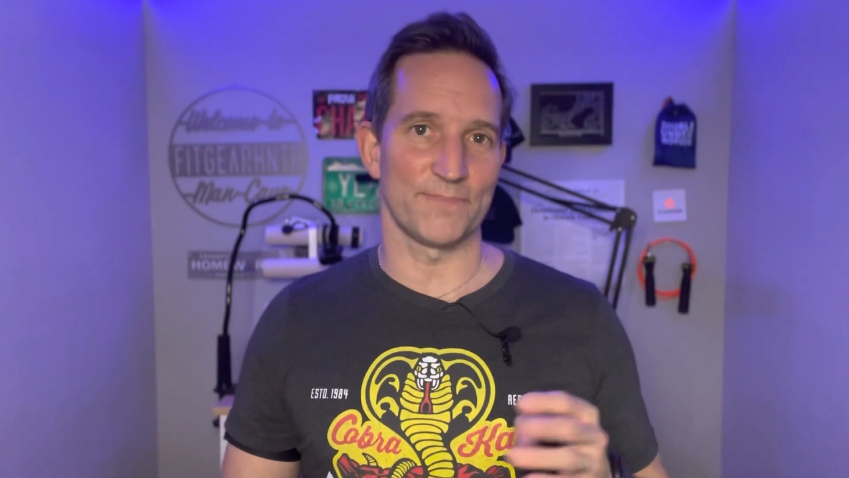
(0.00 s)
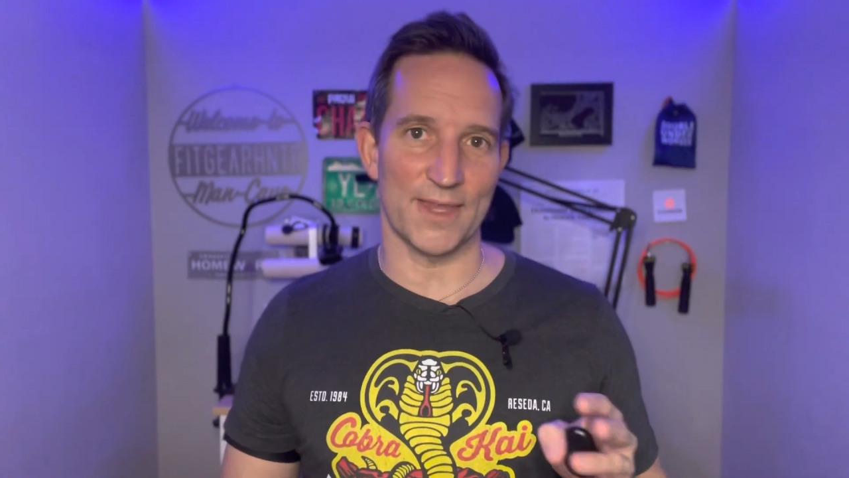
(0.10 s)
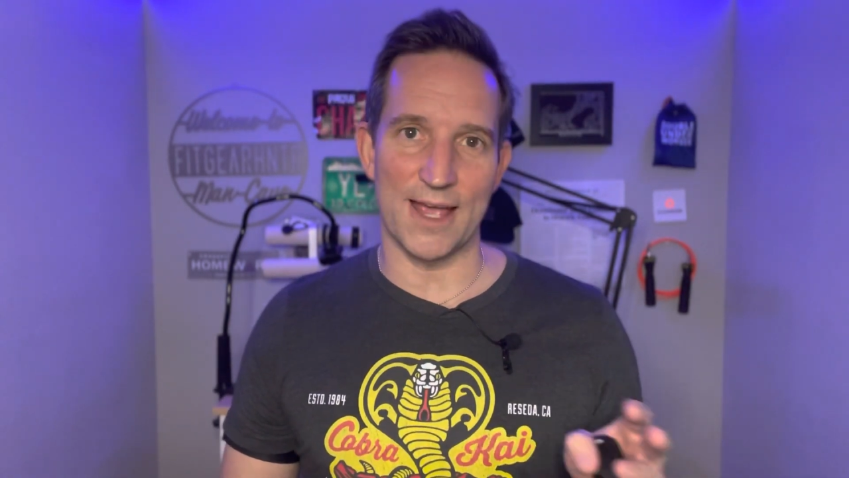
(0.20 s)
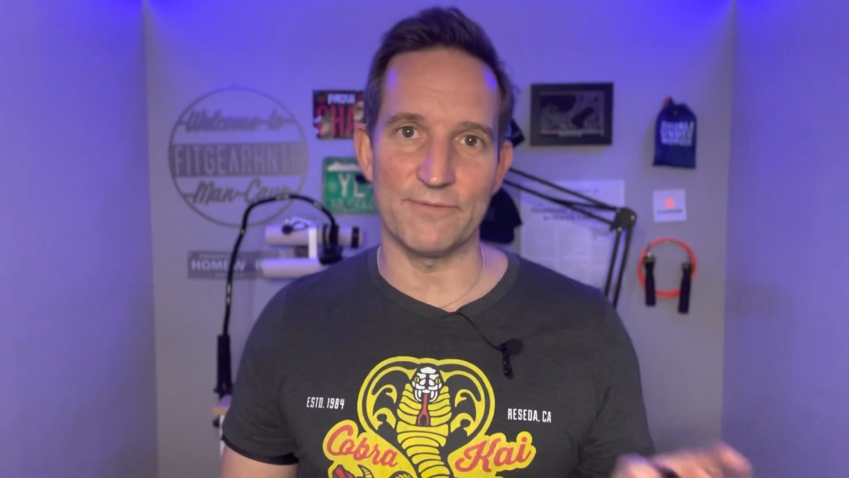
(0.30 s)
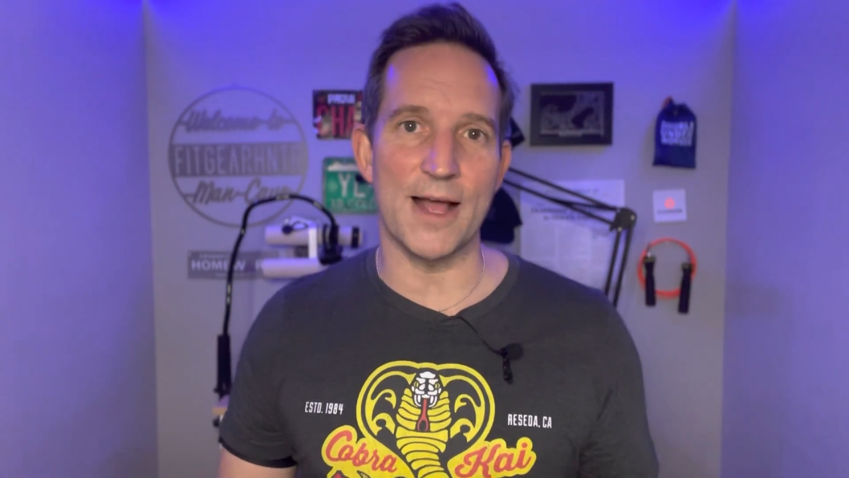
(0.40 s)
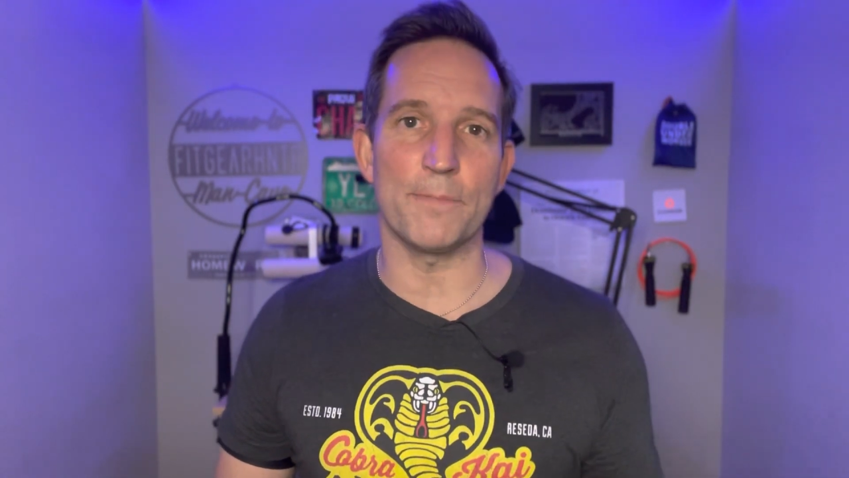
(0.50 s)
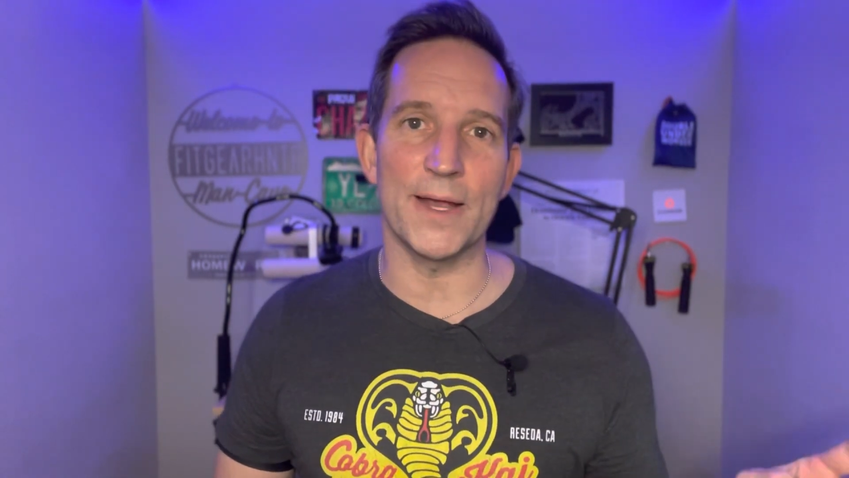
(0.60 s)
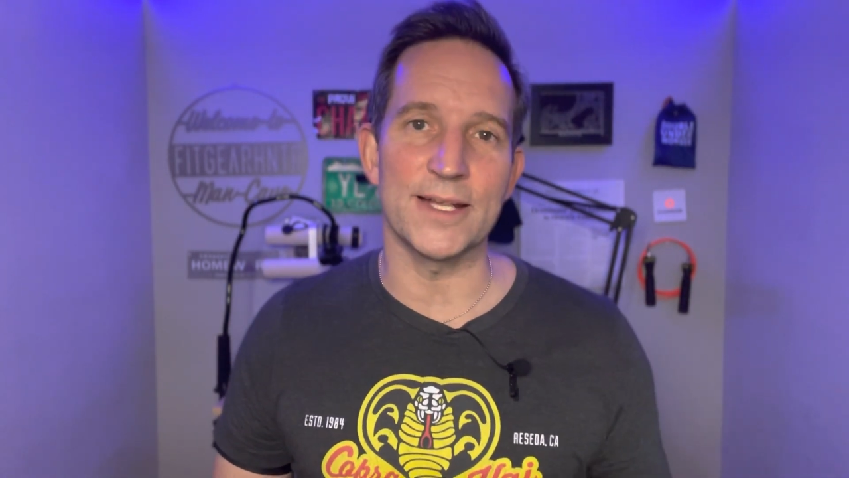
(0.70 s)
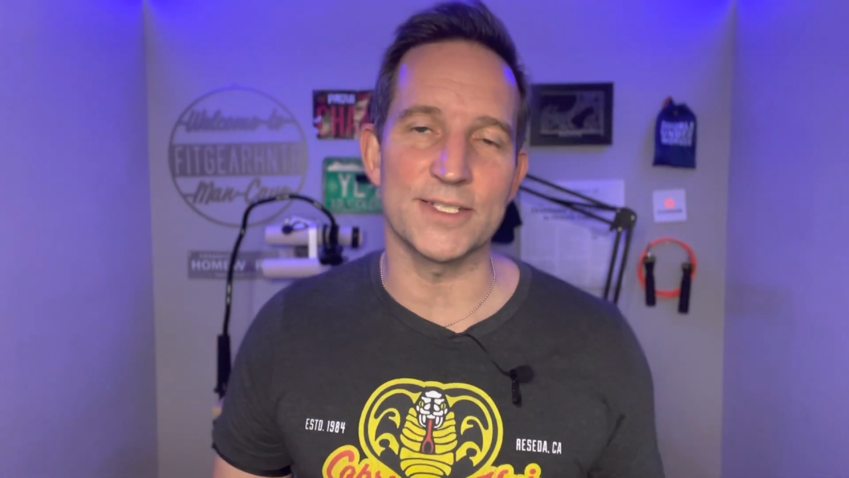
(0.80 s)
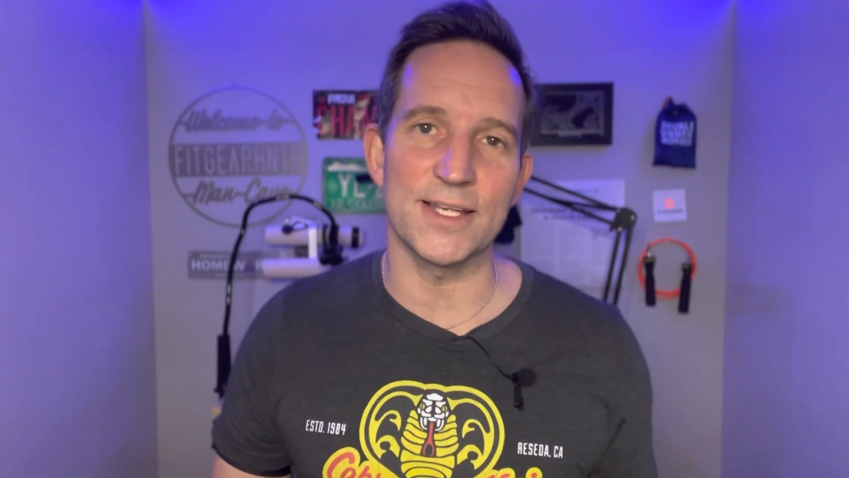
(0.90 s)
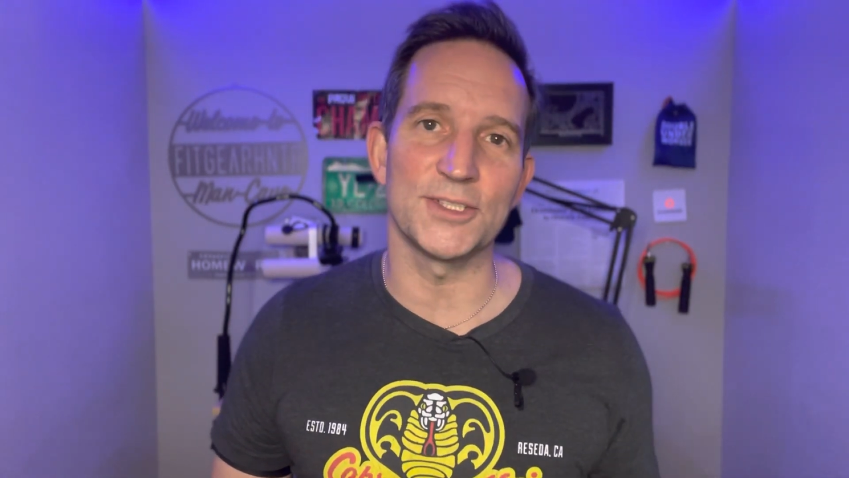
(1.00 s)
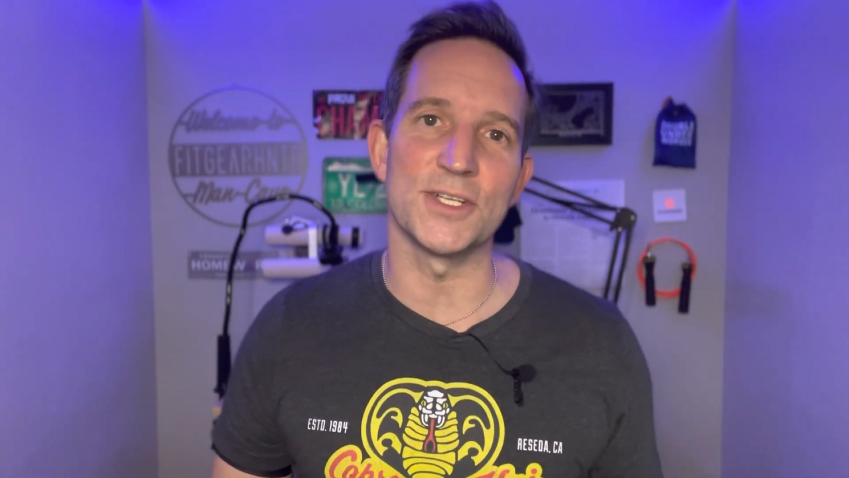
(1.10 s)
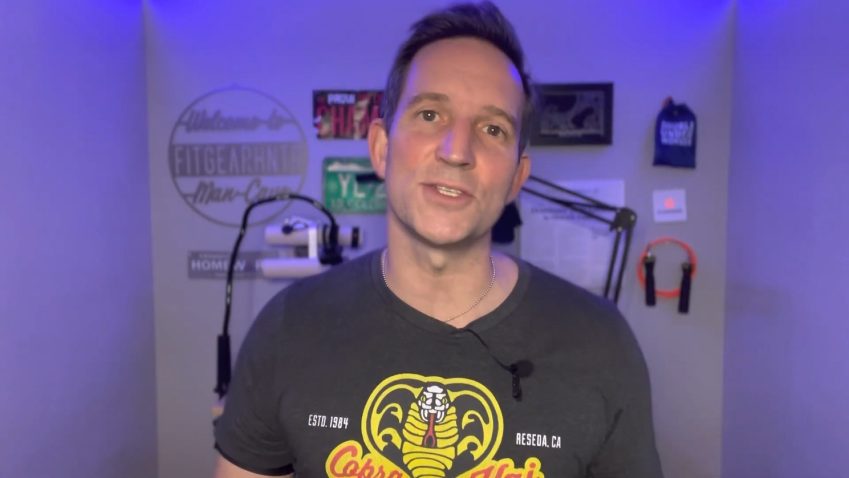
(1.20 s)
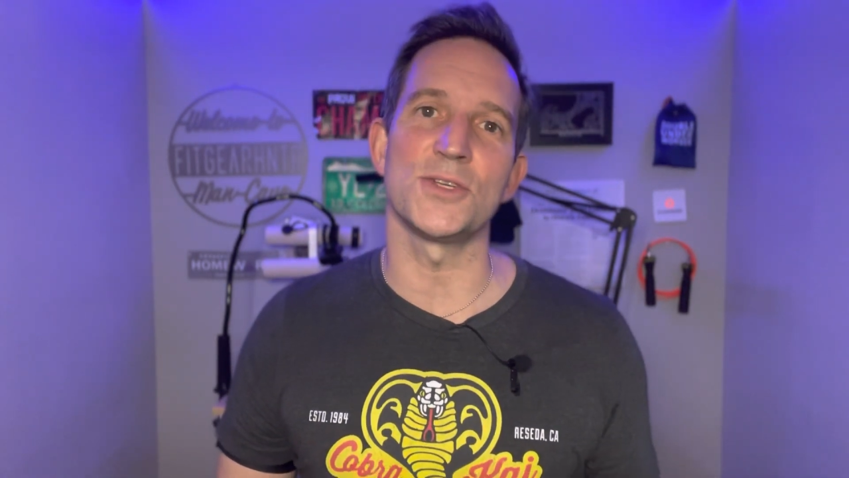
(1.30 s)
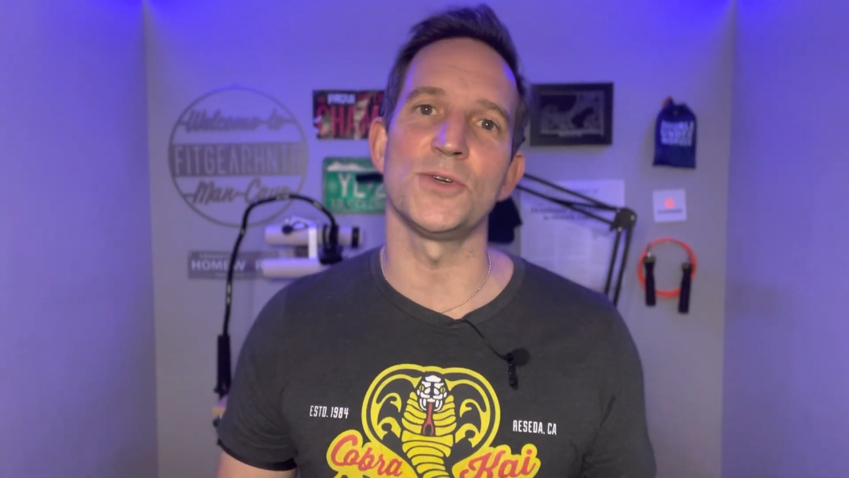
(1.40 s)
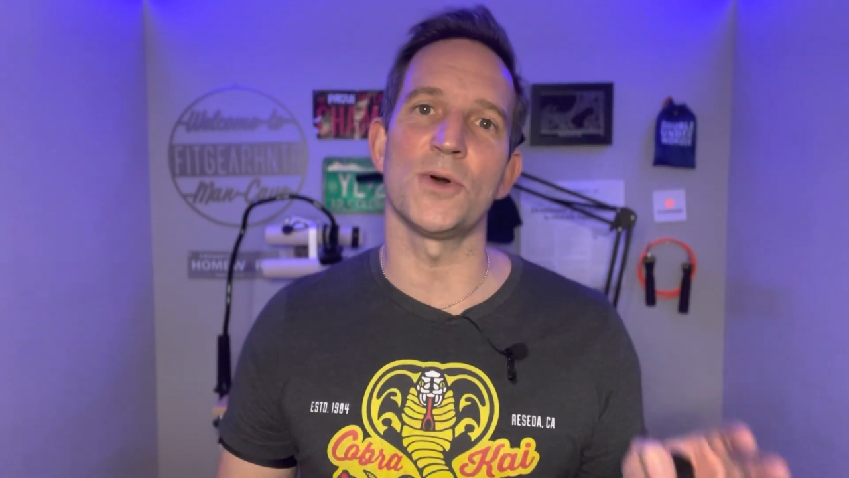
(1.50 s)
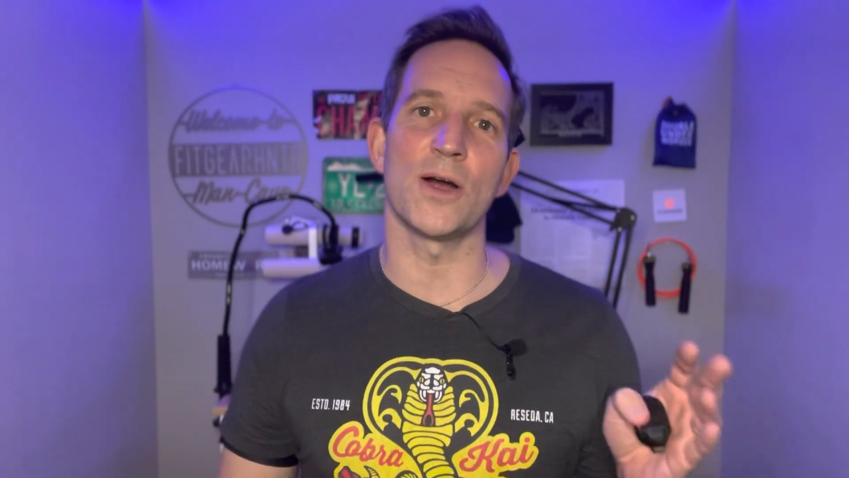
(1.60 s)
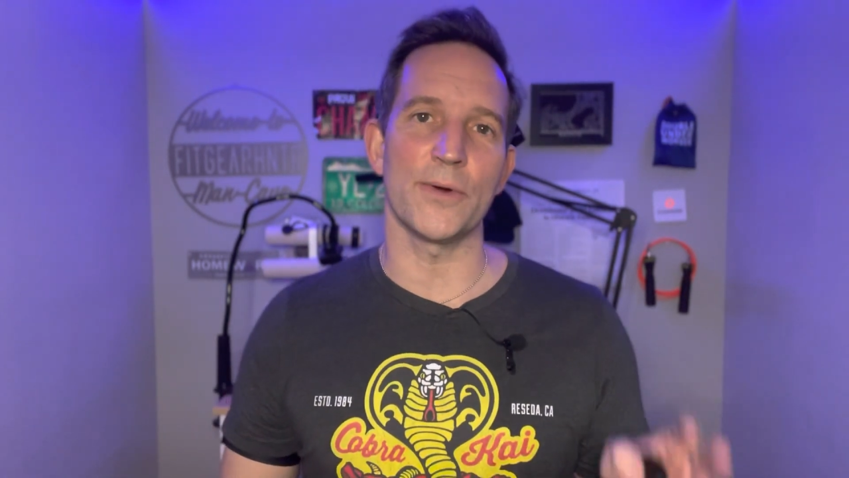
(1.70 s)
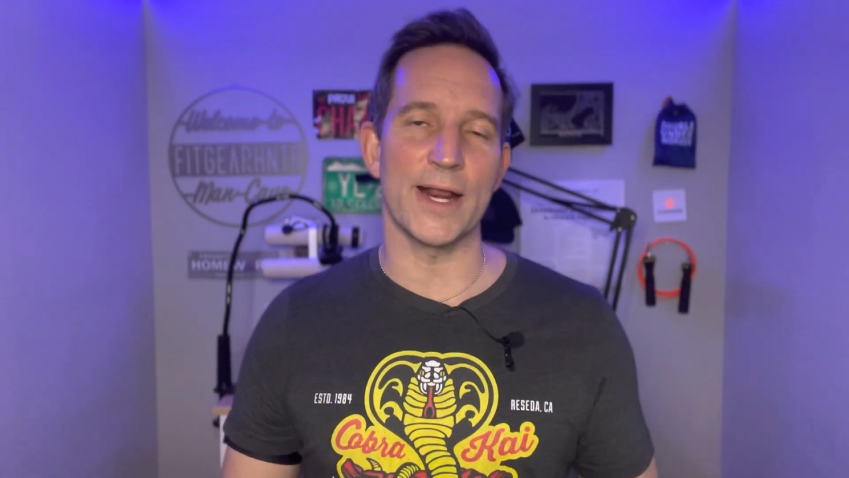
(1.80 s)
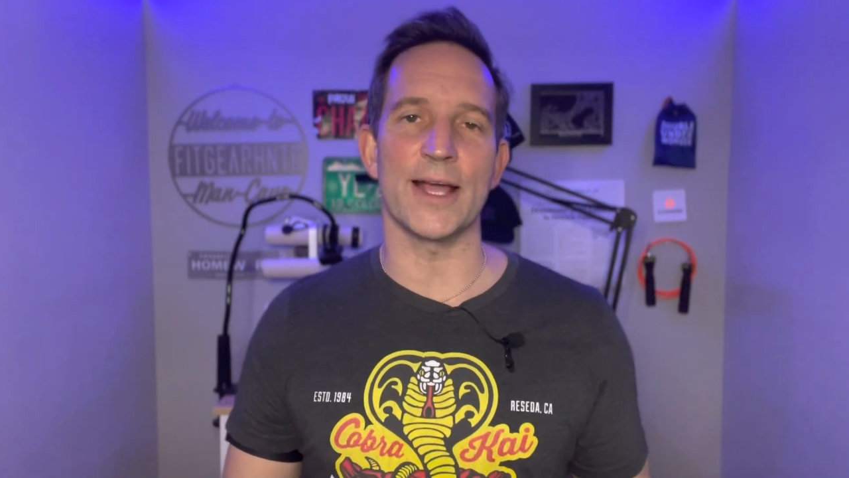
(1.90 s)
have not paid attention to
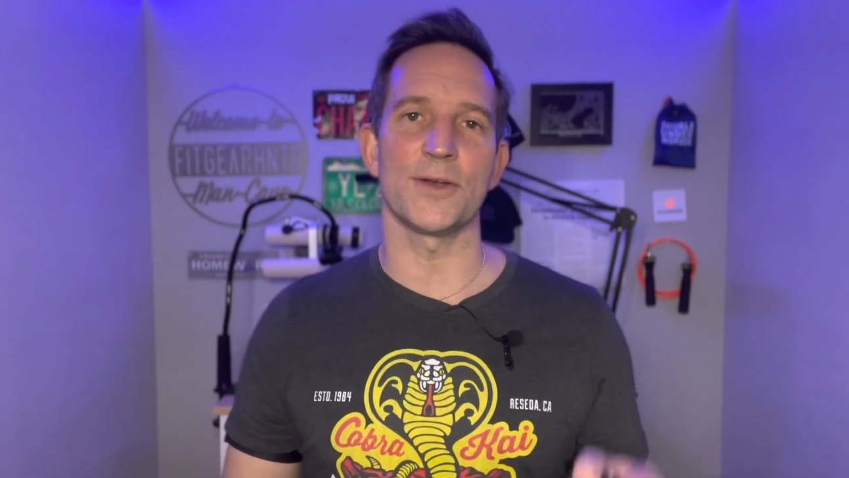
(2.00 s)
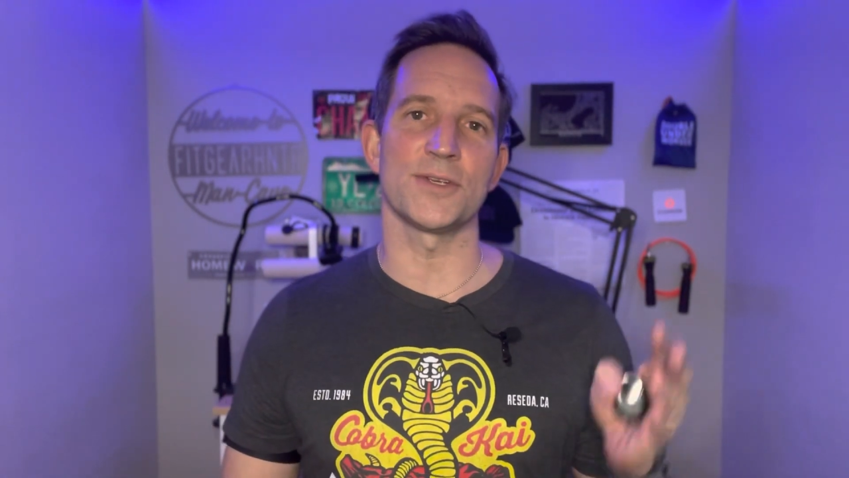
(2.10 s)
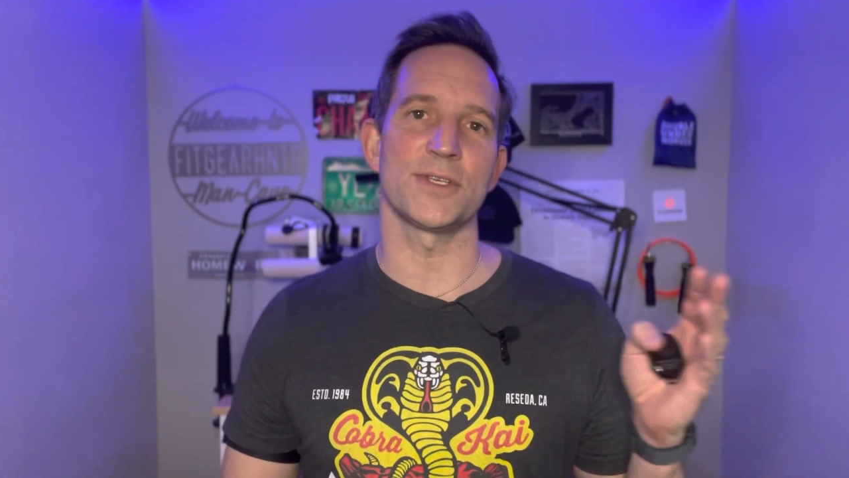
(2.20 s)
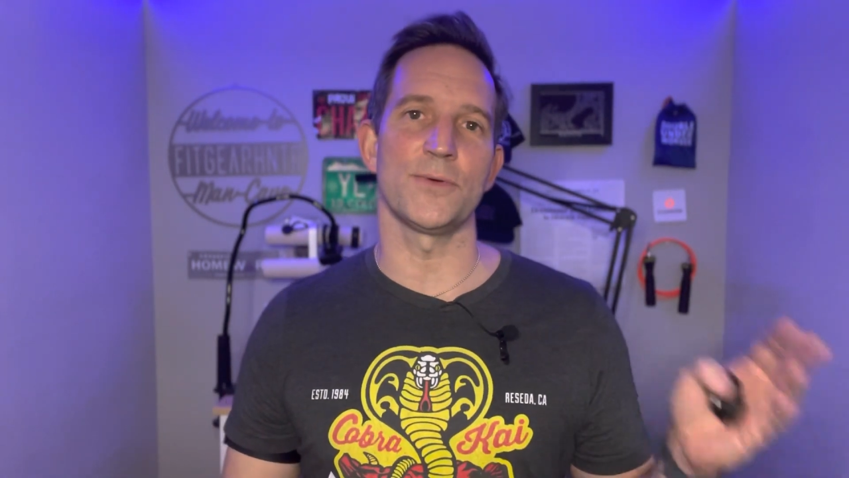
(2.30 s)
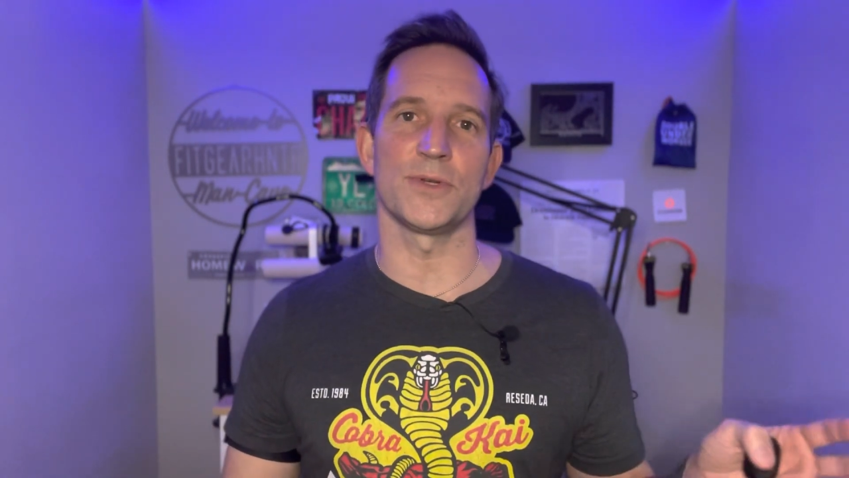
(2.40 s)
heart rate accuracy